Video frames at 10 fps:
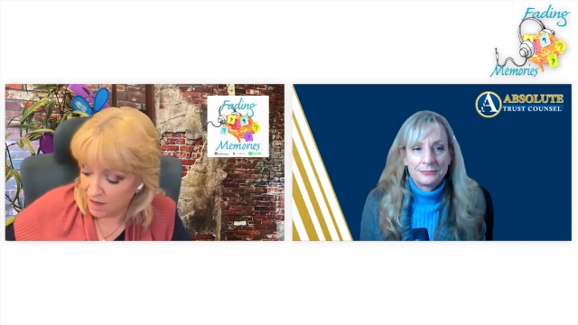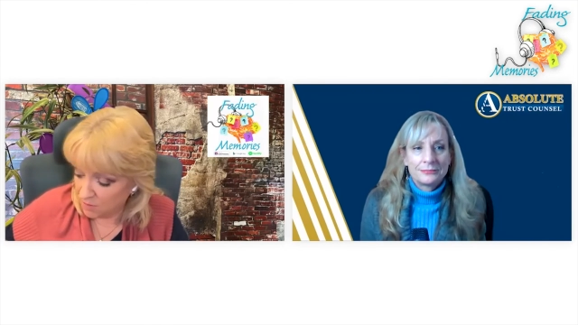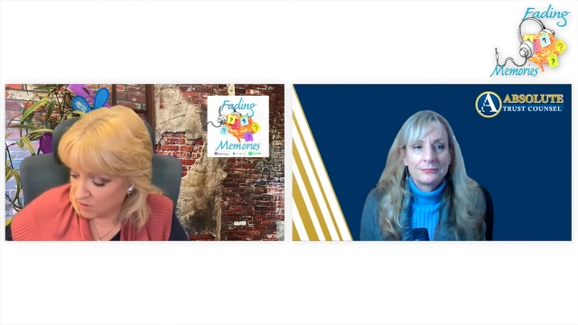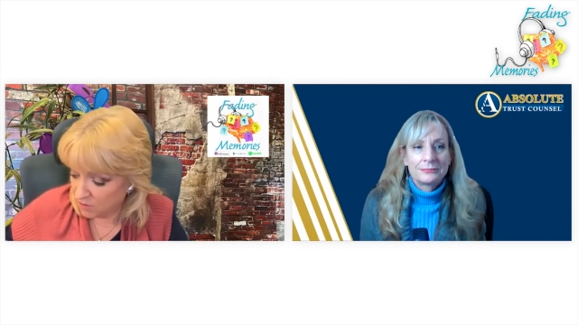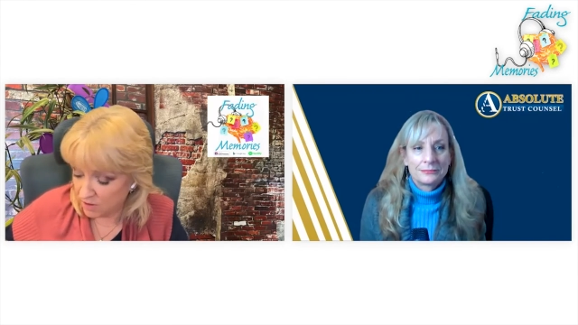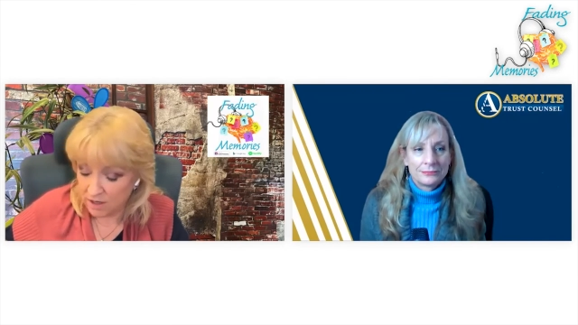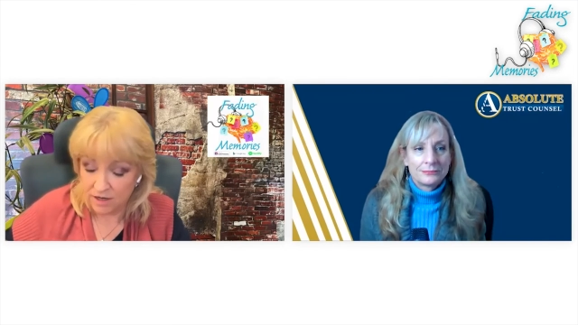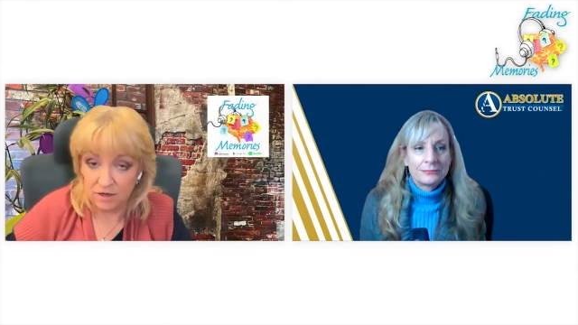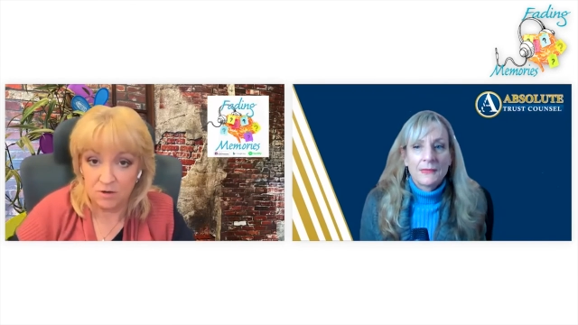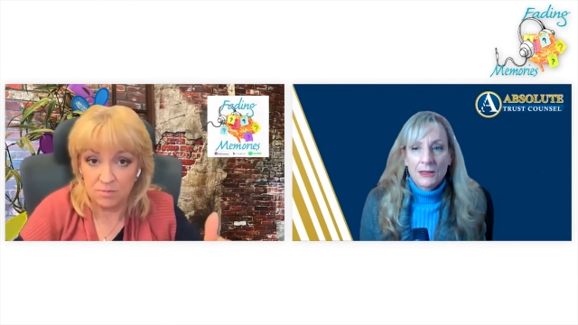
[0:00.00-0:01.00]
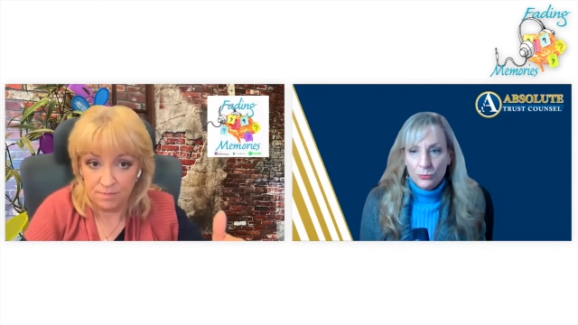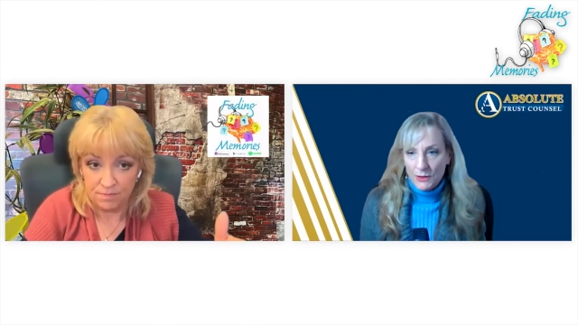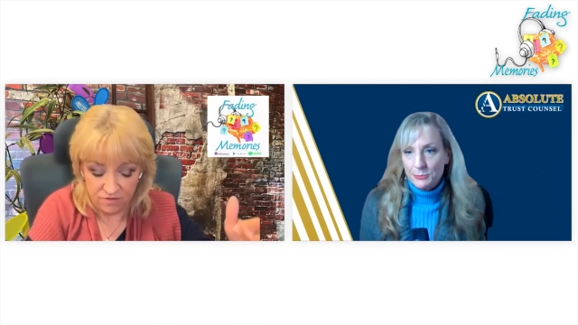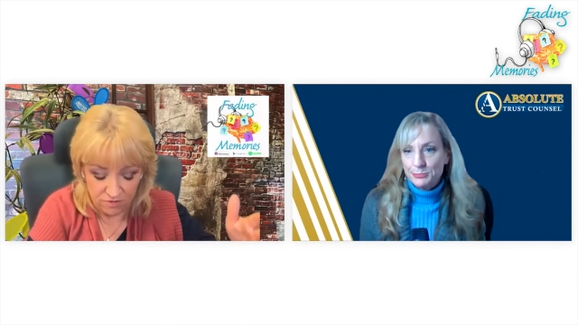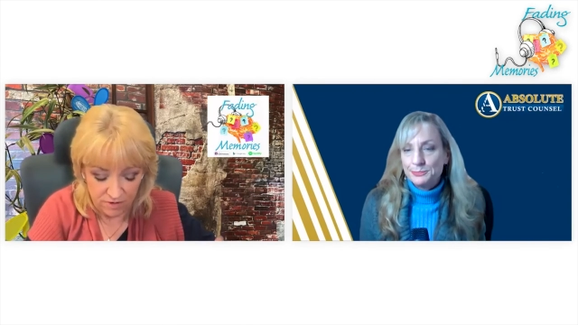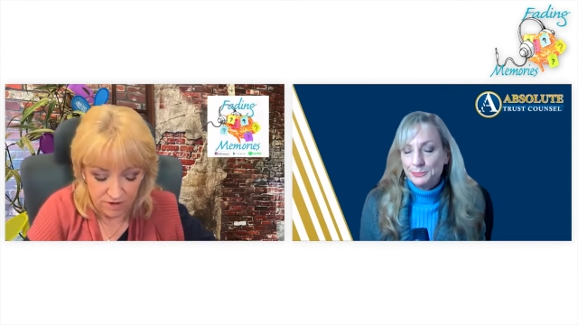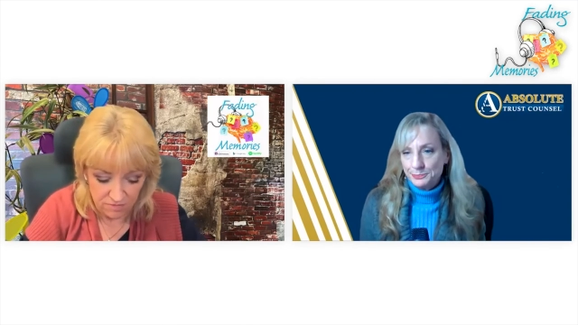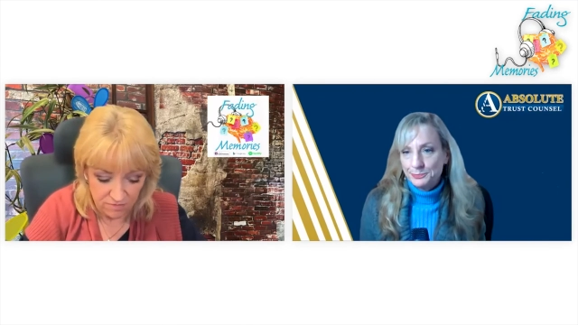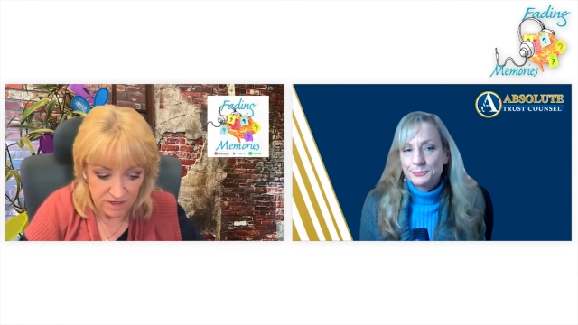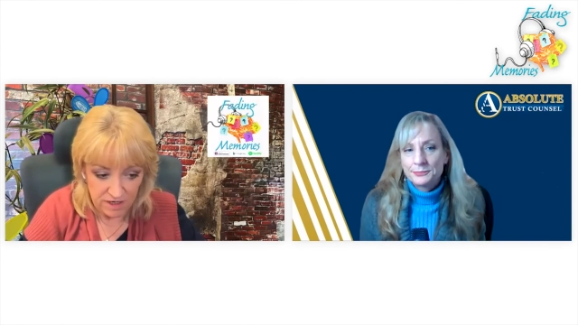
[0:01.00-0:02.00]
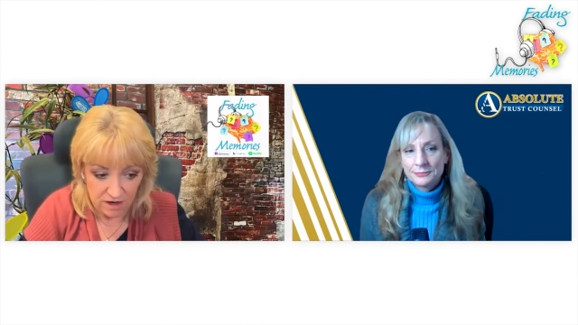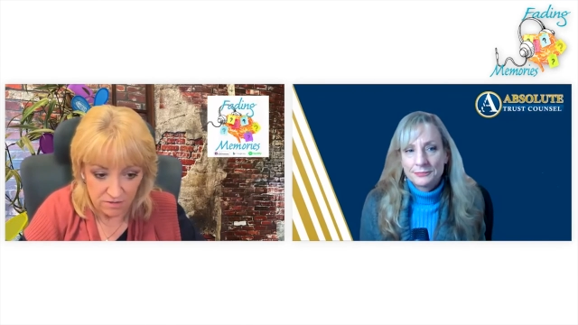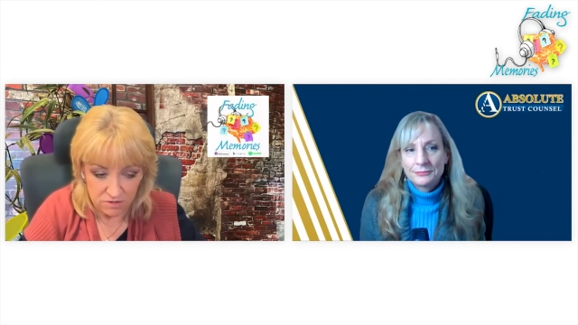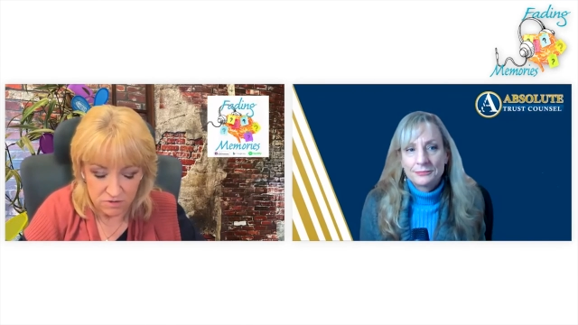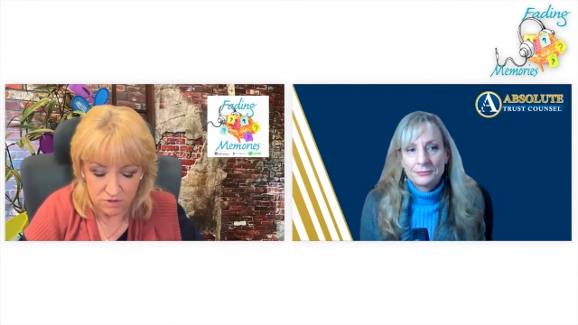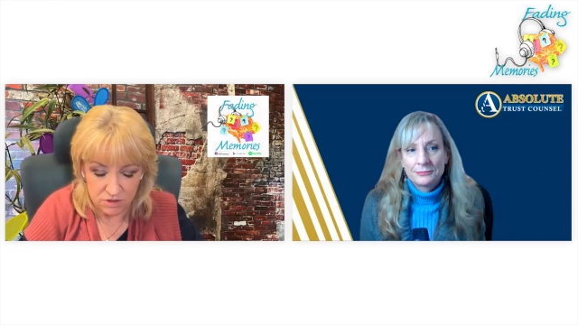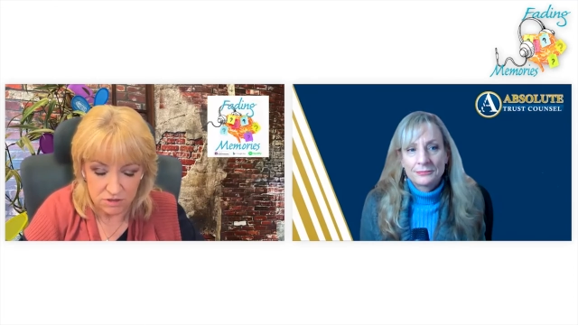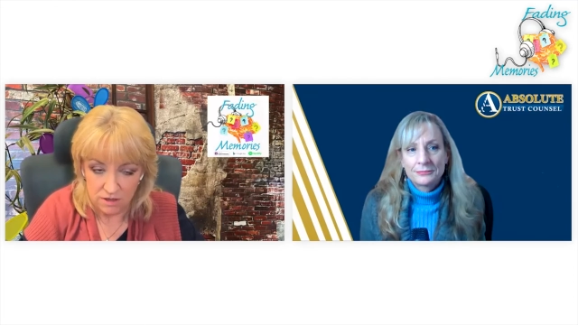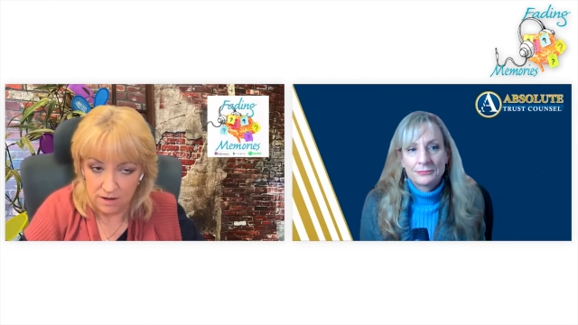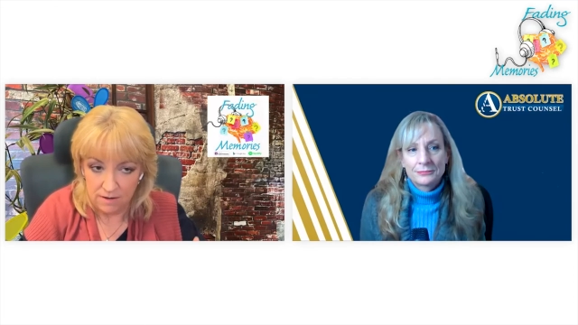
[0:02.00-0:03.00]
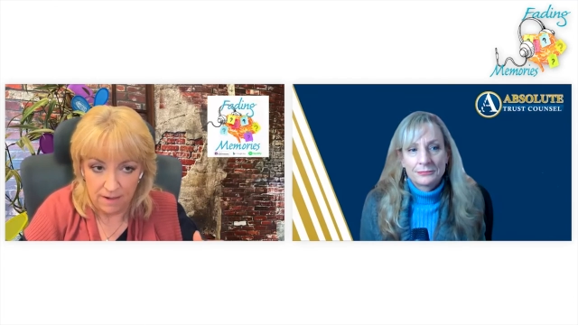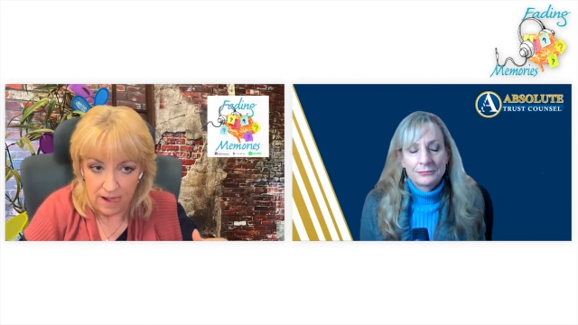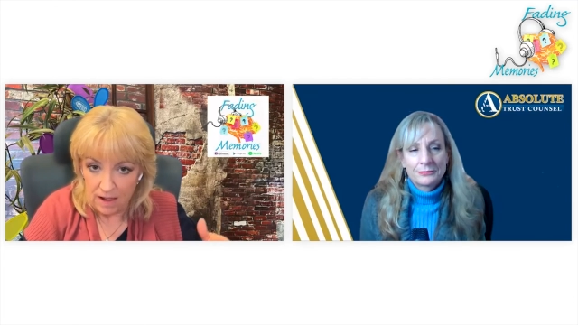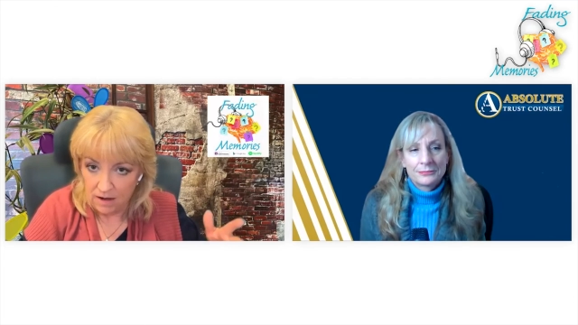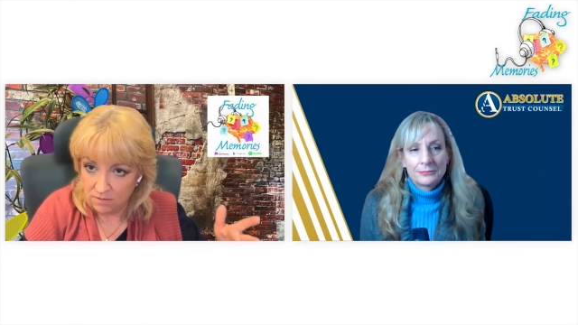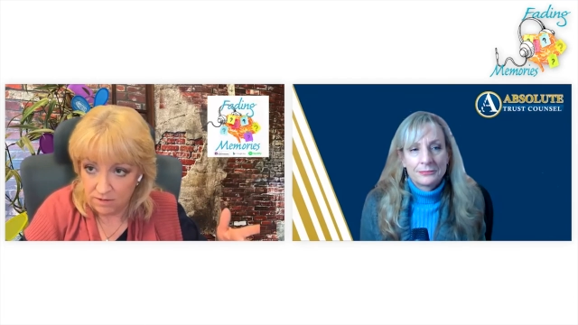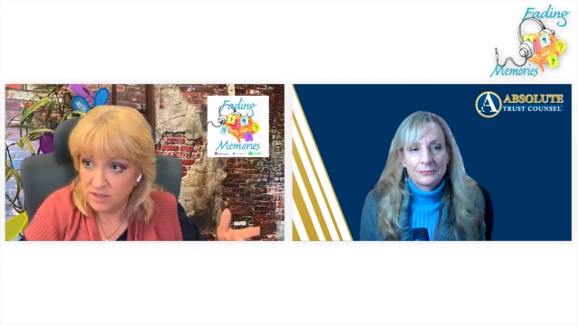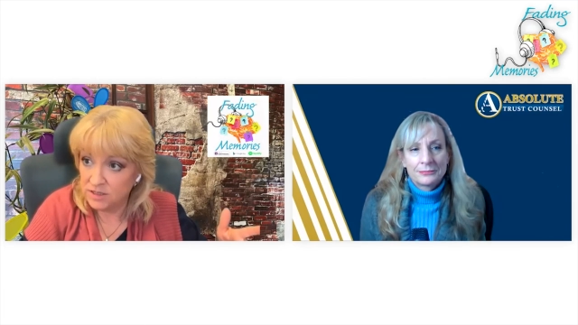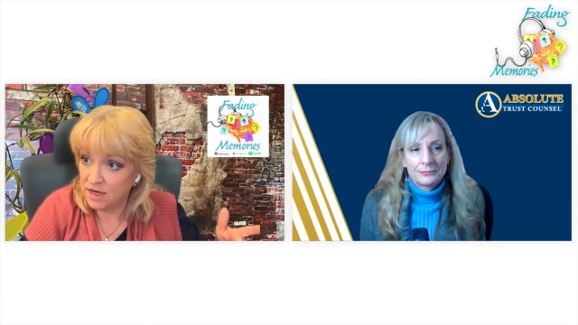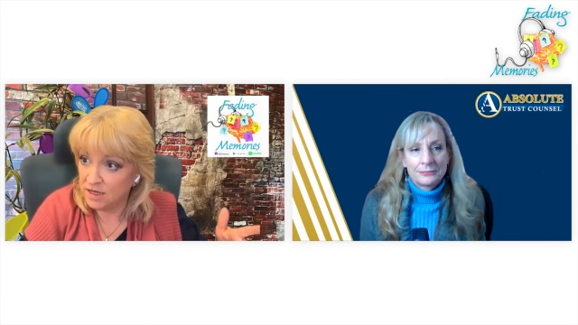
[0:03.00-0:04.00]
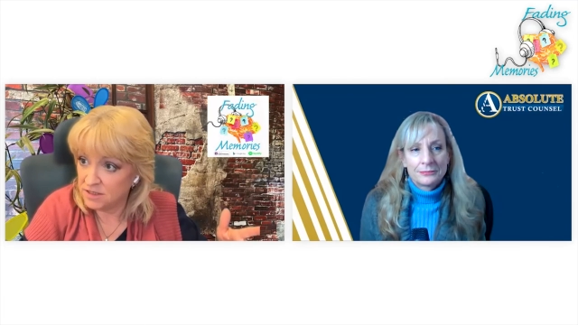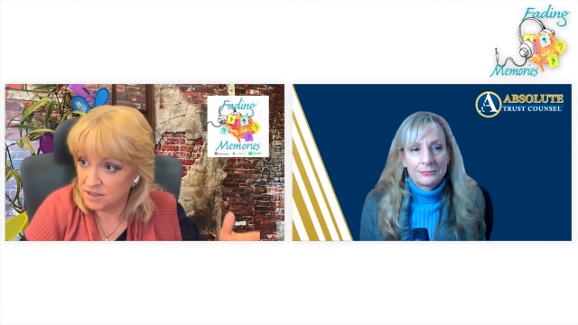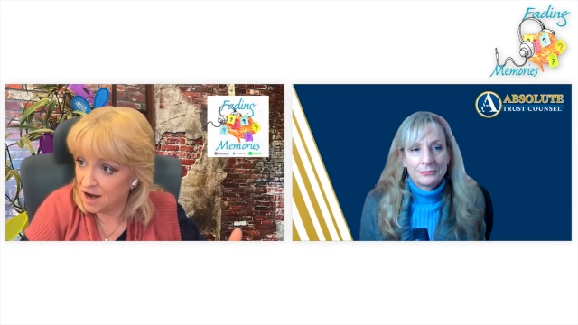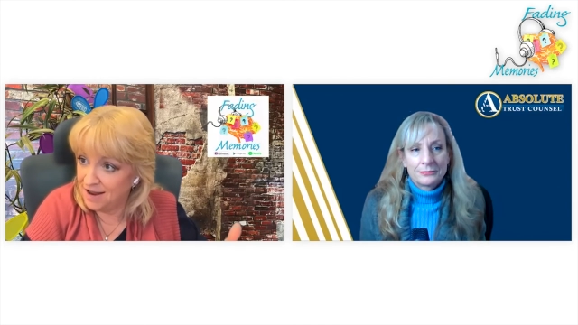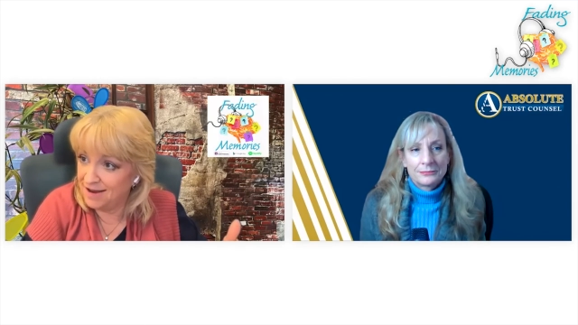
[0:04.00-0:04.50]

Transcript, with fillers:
Speaker 1: and I will do it. And you're right. for $350, which these days is not